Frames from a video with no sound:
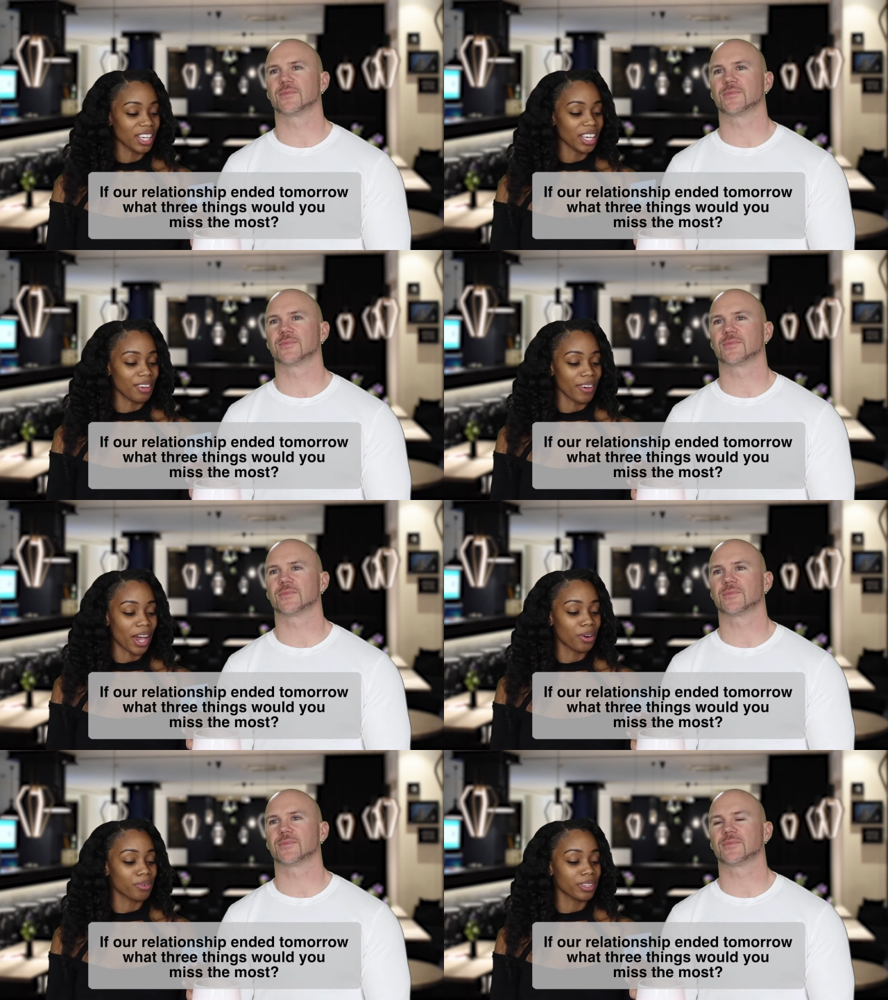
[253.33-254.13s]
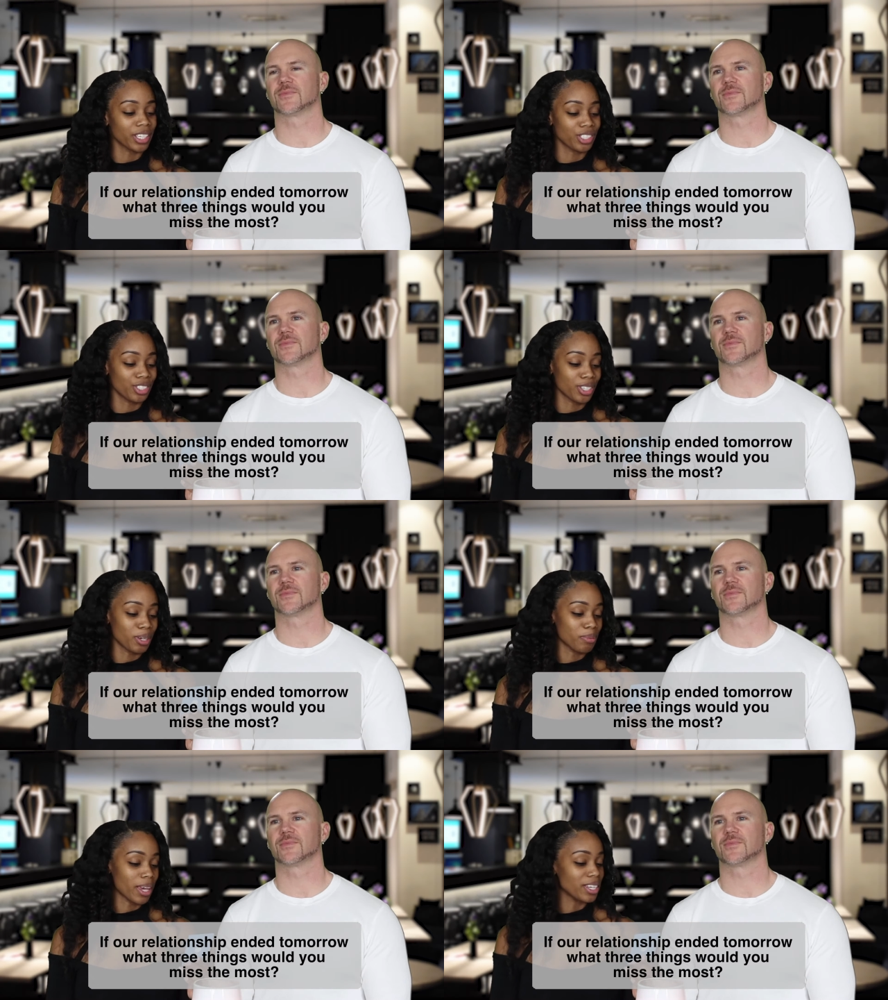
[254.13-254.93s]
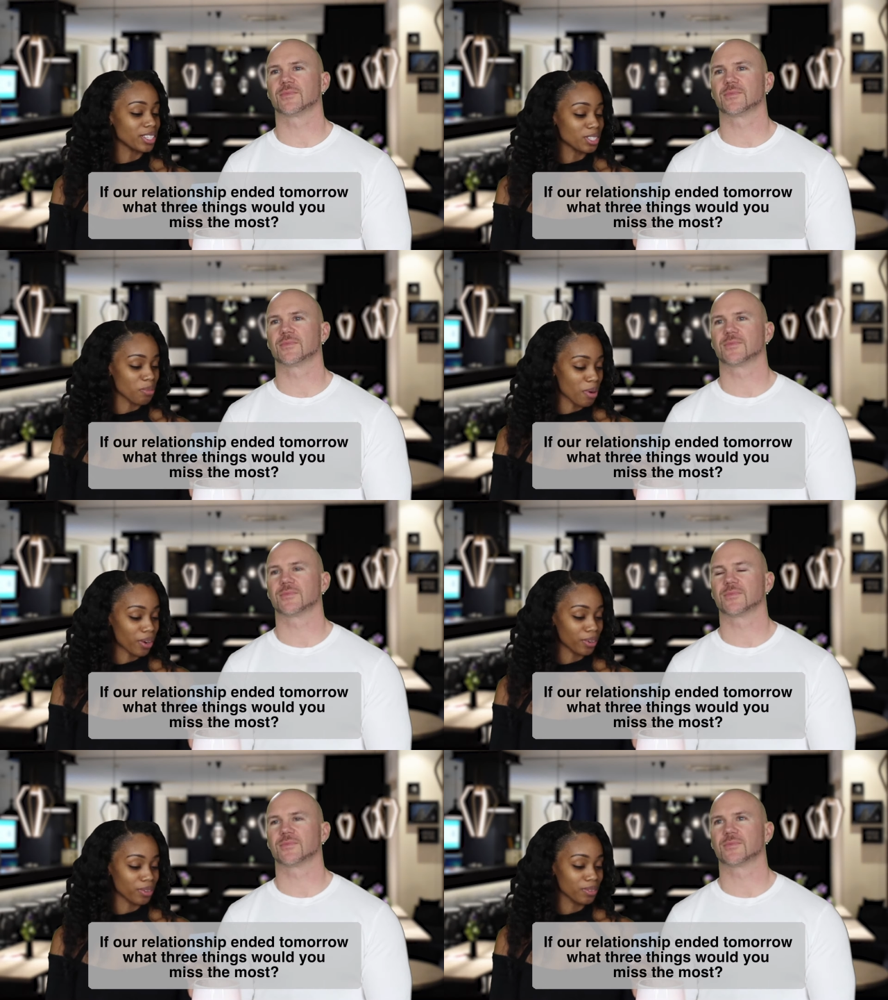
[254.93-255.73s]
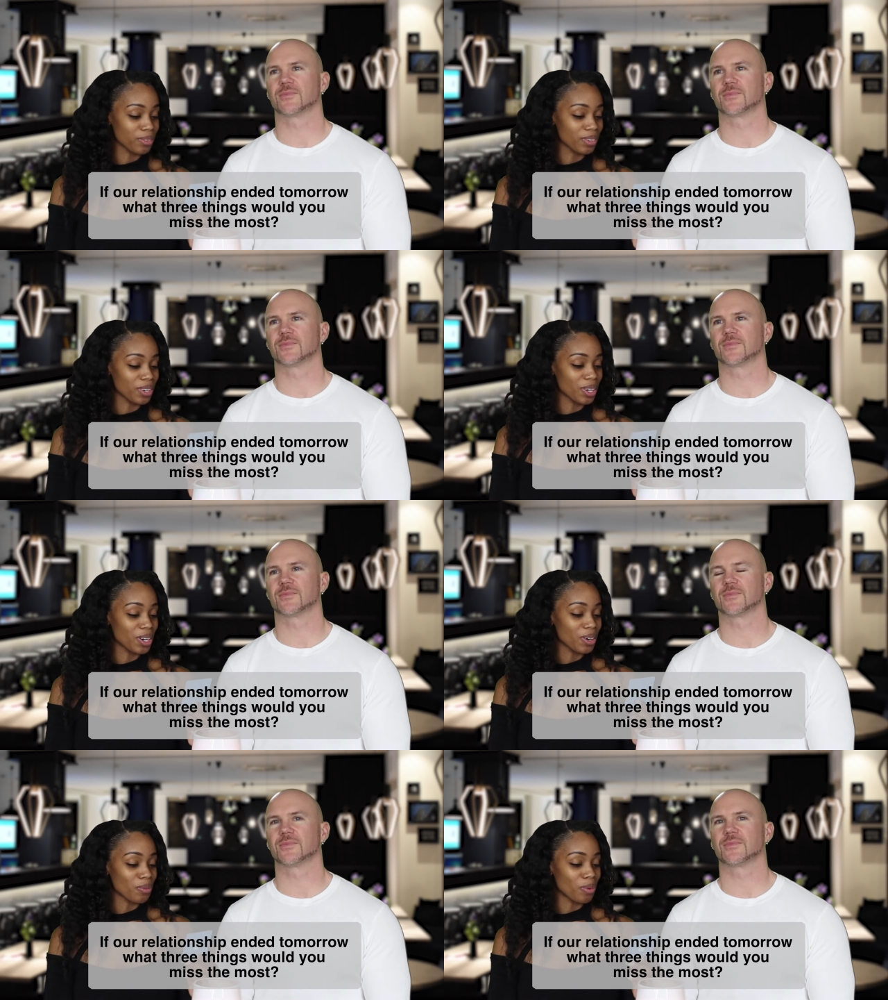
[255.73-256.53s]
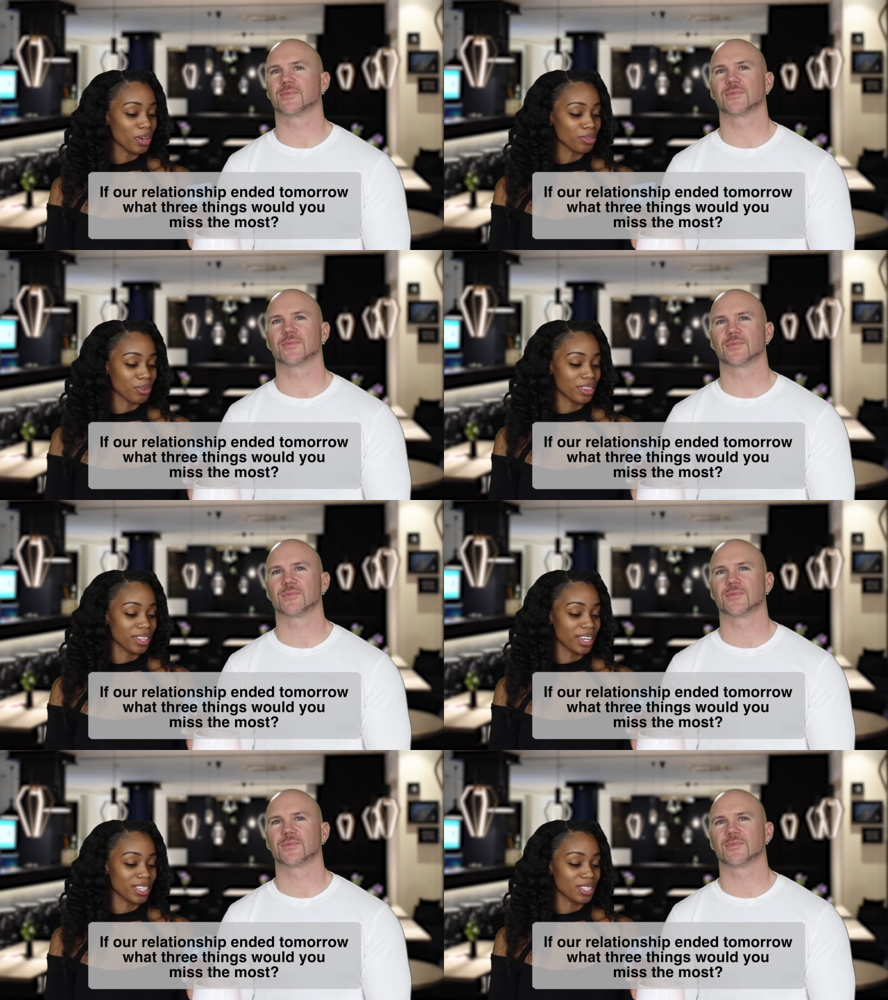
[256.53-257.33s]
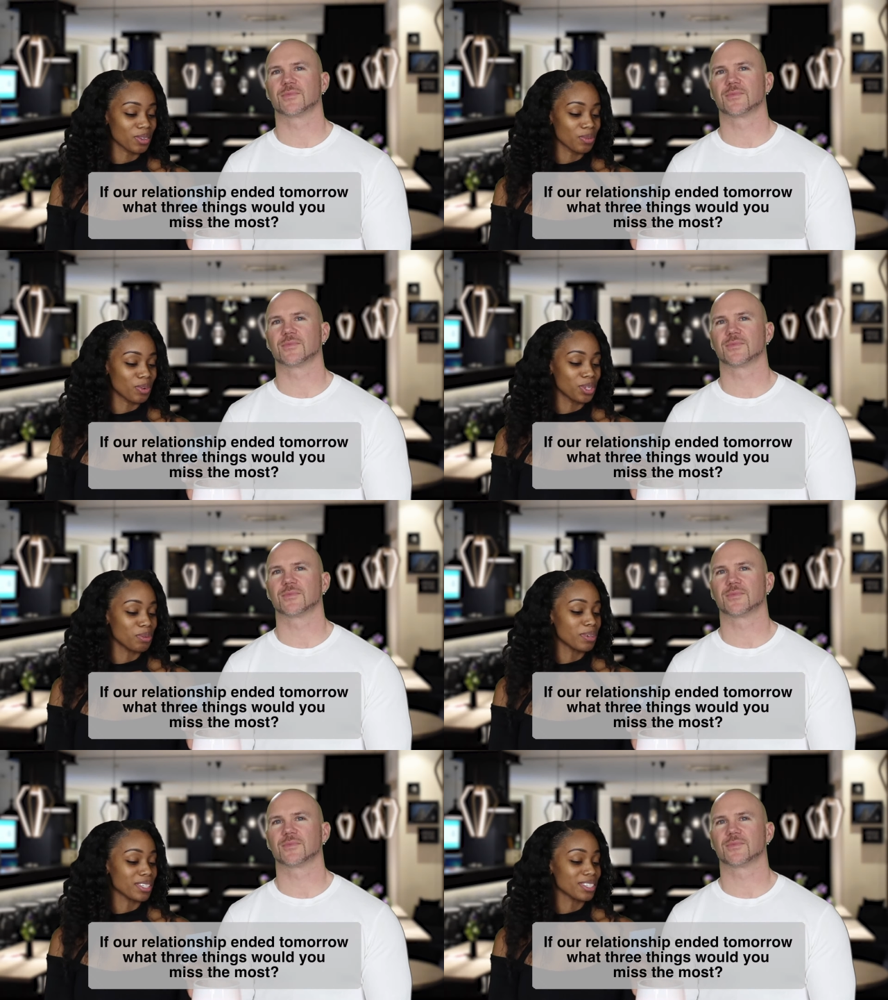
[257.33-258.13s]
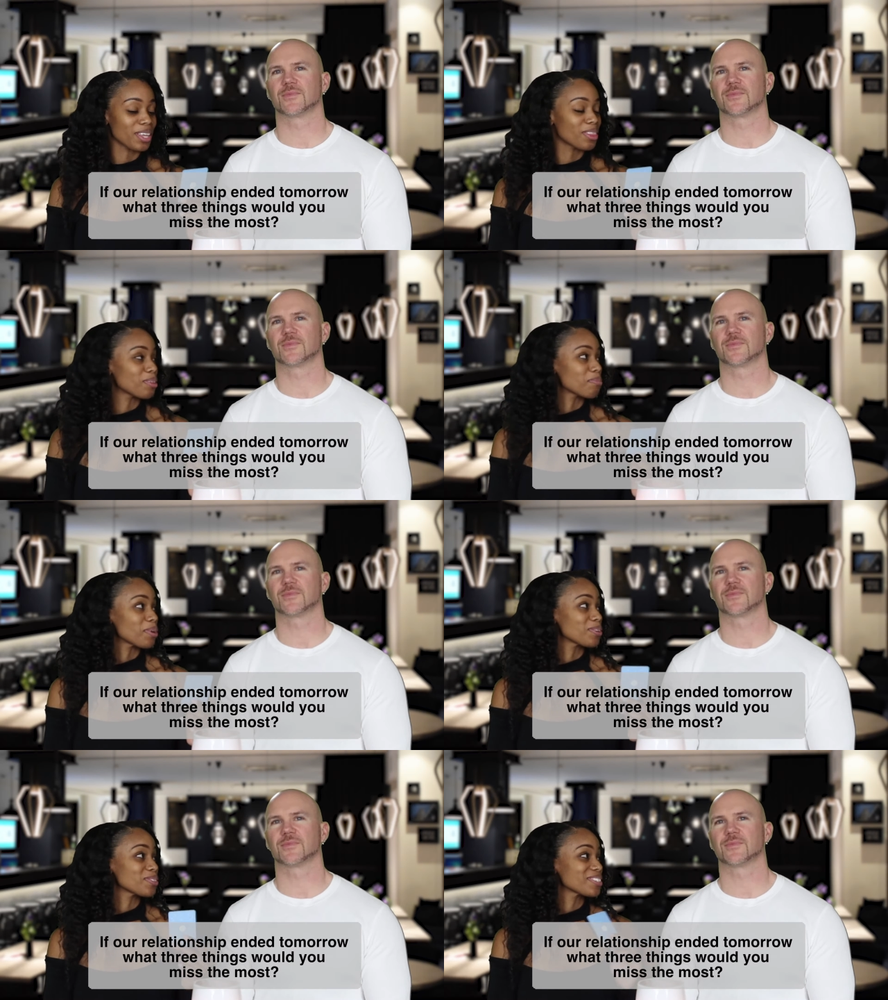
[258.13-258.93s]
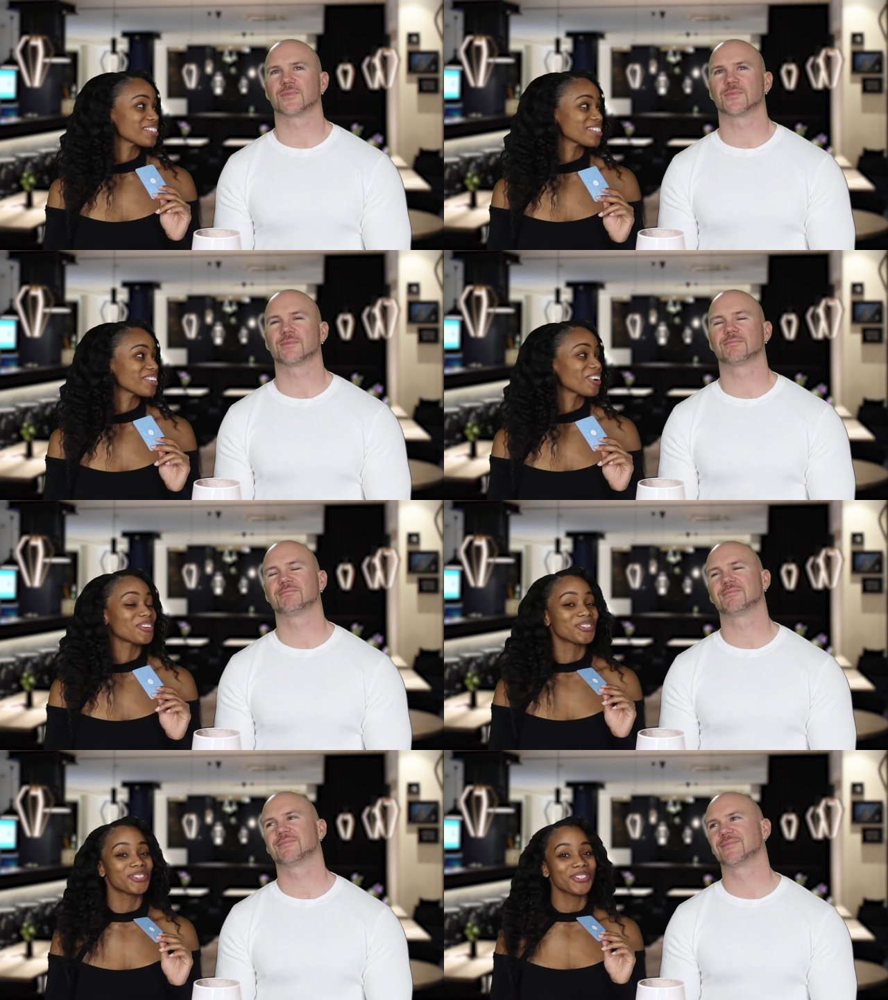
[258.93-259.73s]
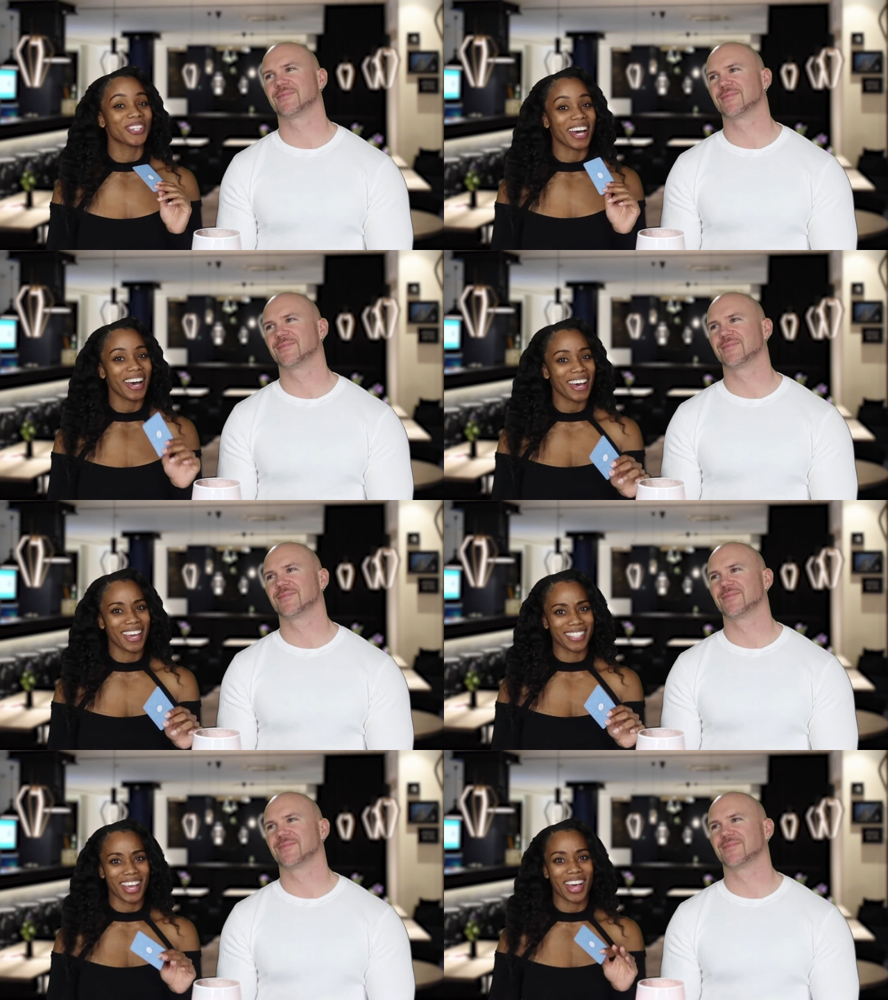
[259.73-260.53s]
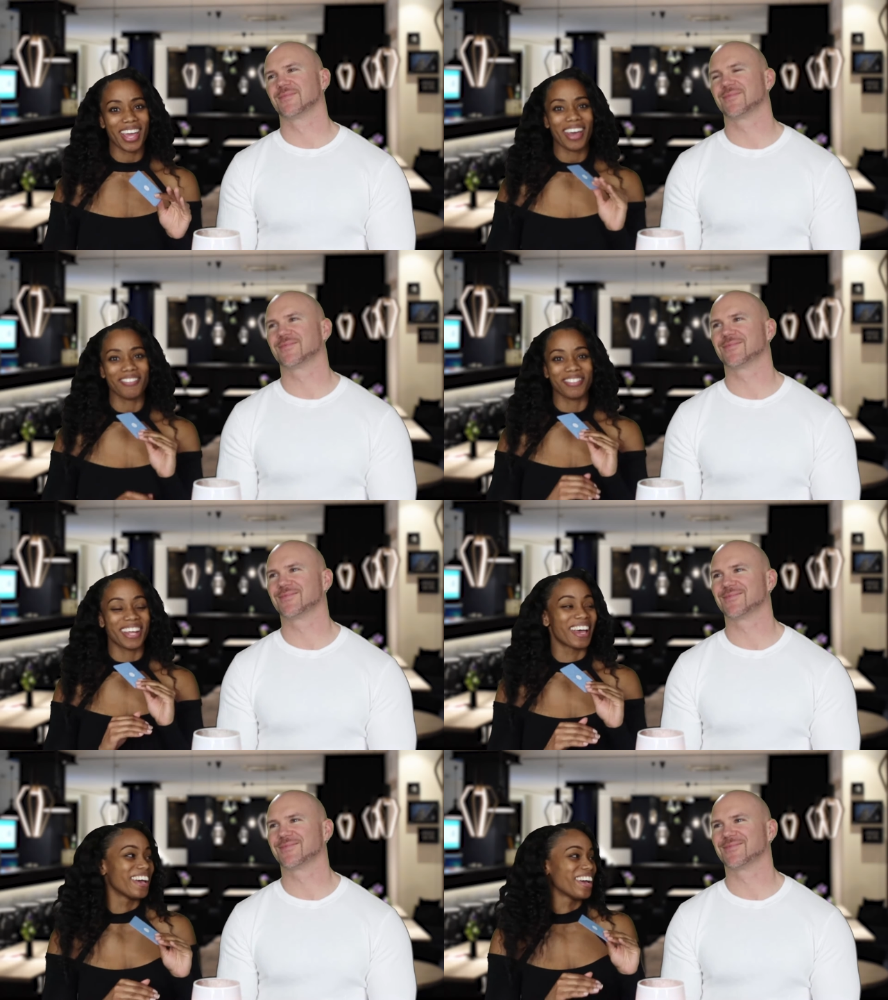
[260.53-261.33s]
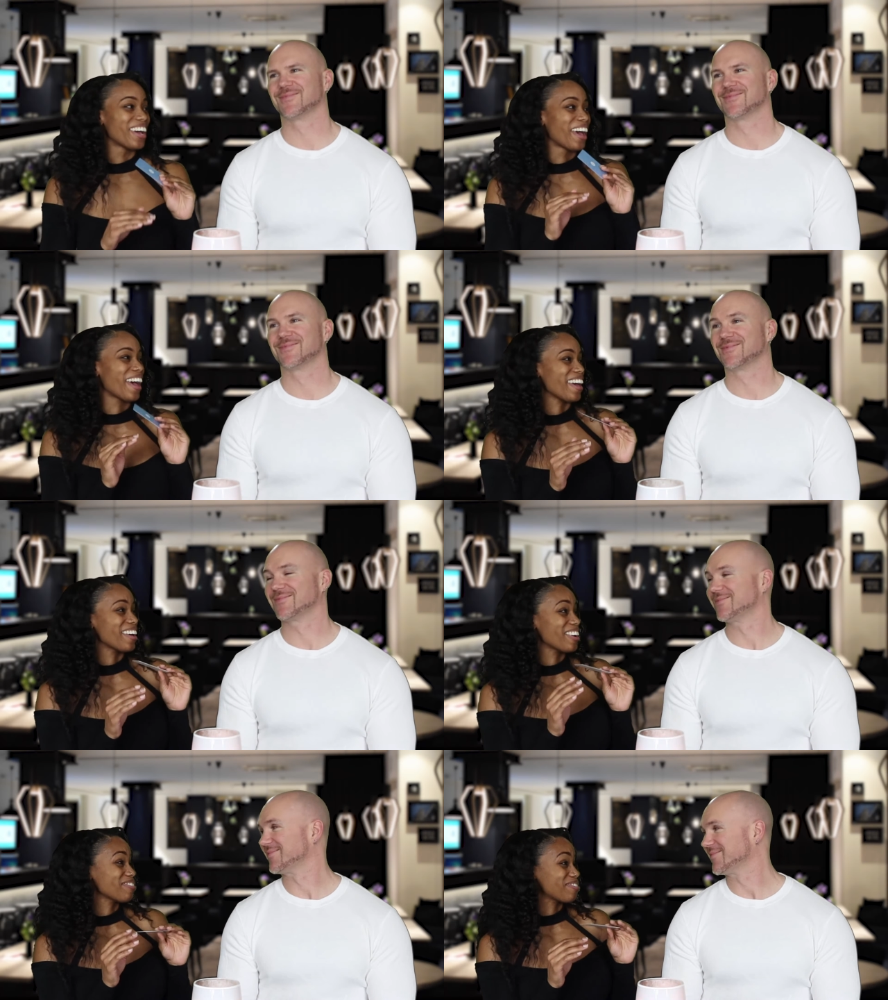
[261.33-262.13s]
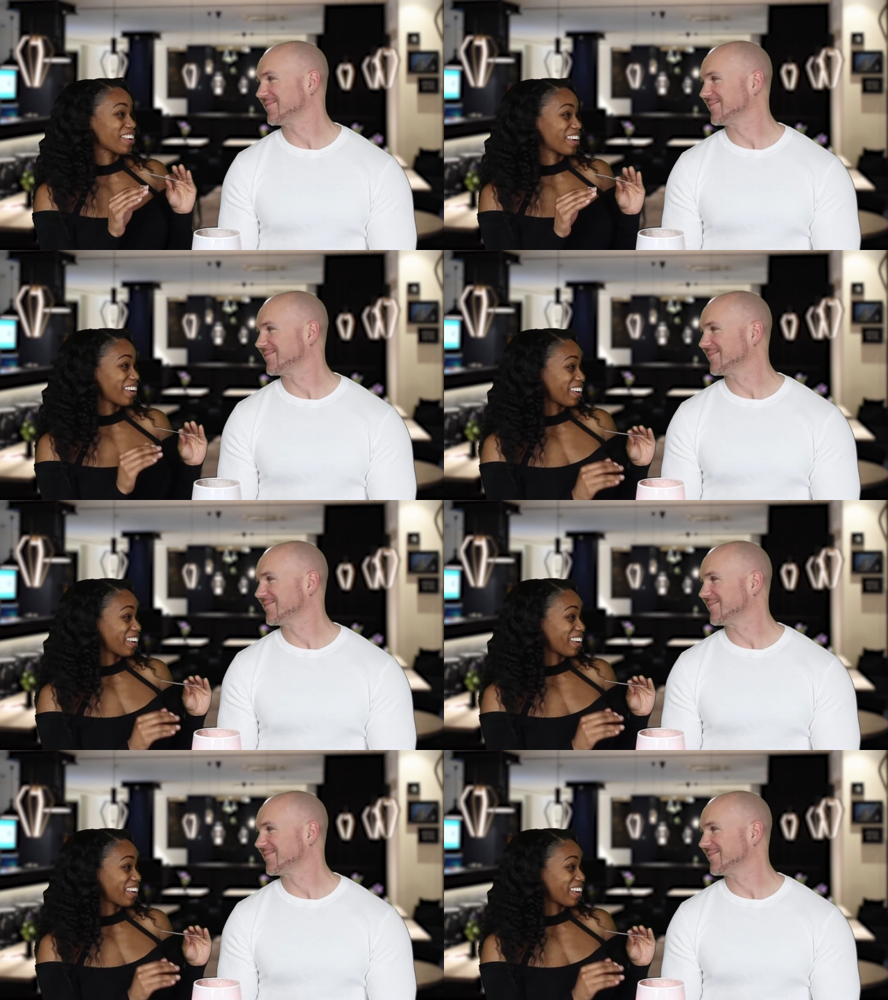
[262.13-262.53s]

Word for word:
Speaker 1: If our relationship ended tomorrow, what three things would you miss the most? Ooh, guys, I have